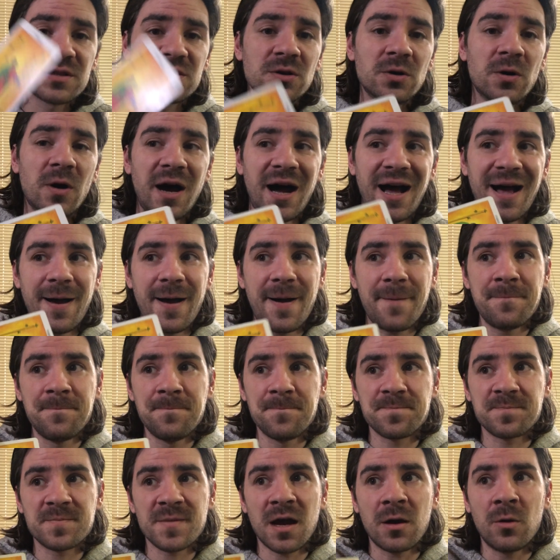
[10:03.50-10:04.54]
So
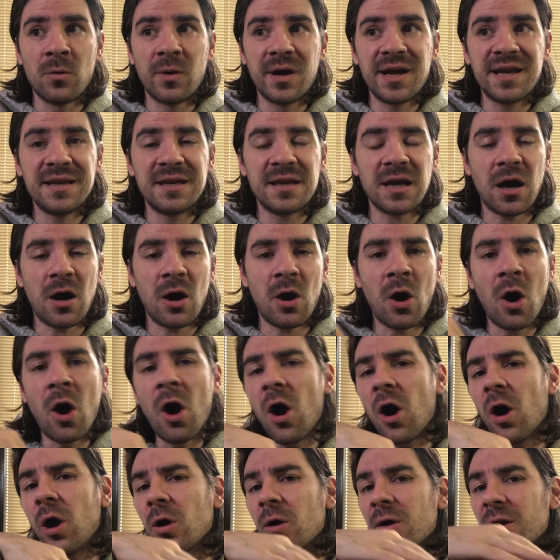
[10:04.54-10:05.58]
when
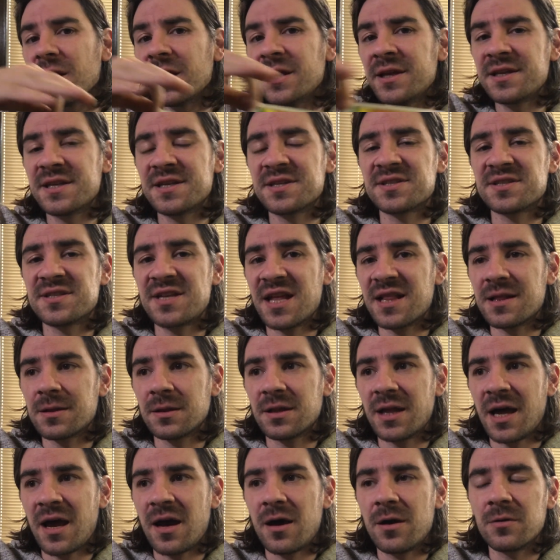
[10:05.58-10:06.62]
all it is
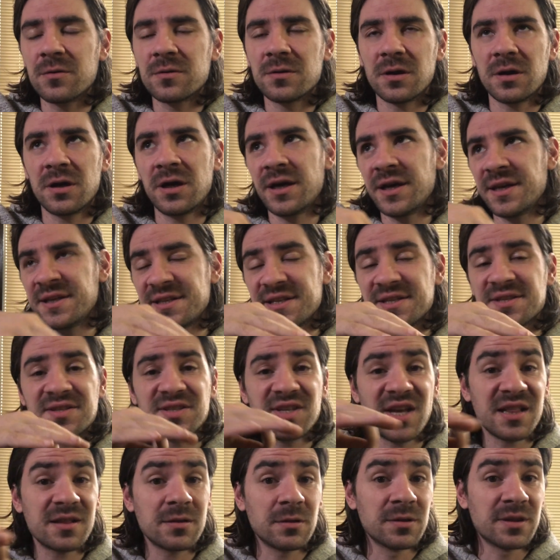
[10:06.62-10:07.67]

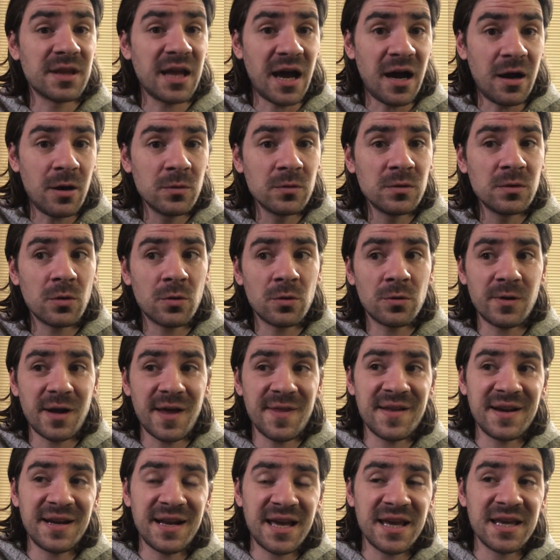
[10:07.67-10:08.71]
settled down, or
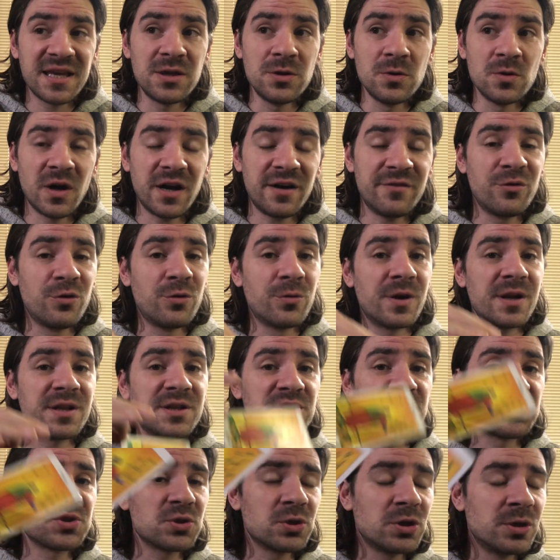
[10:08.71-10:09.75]
rather like you have
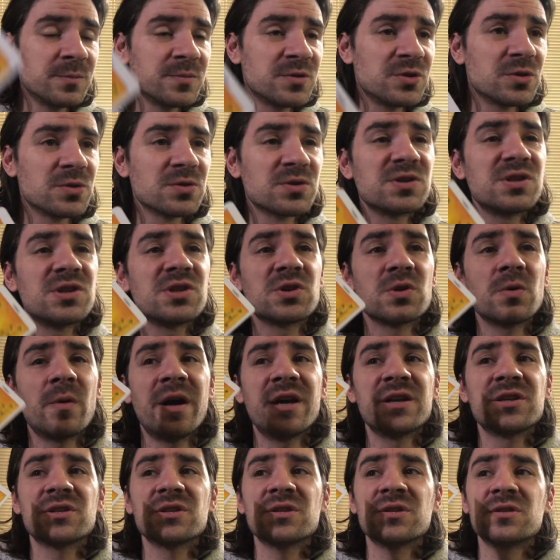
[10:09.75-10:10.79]
already stormed your
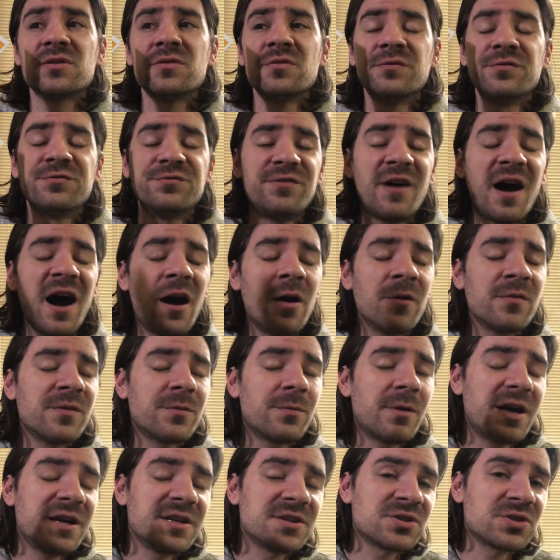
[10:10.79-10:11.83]
situations, you found the
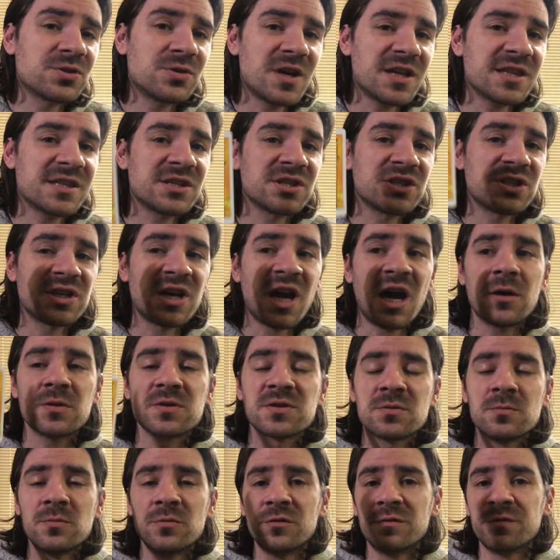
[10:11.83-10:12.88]
right strategy how
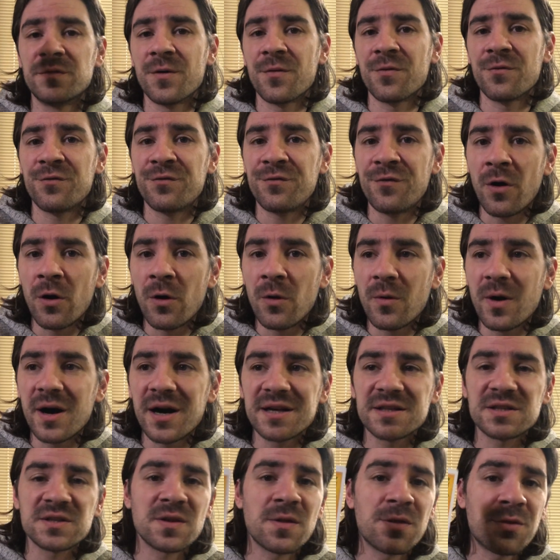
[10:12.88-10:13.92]
to move on
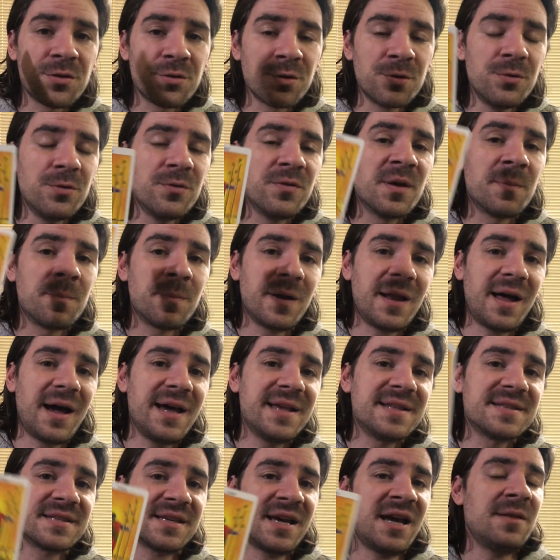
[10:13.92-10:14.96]
forward through the
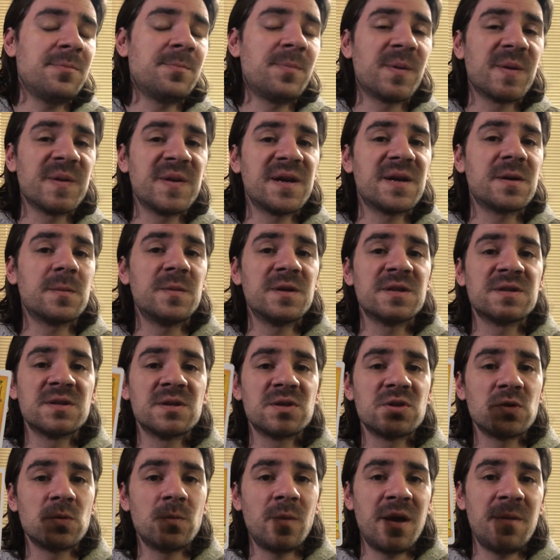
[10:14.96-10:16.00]
plights and predicaments
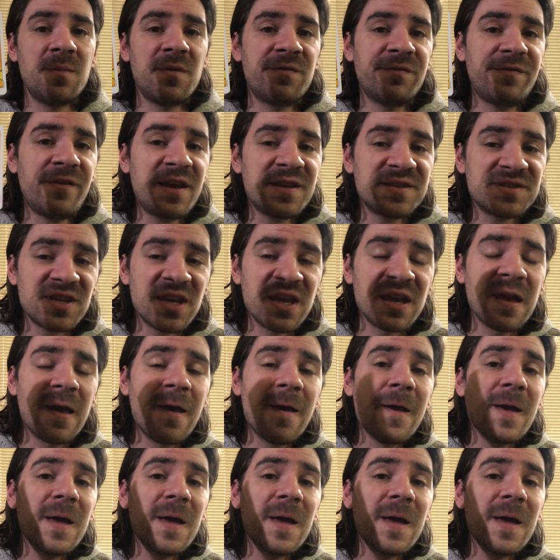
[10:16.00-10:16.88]
that you may be facing,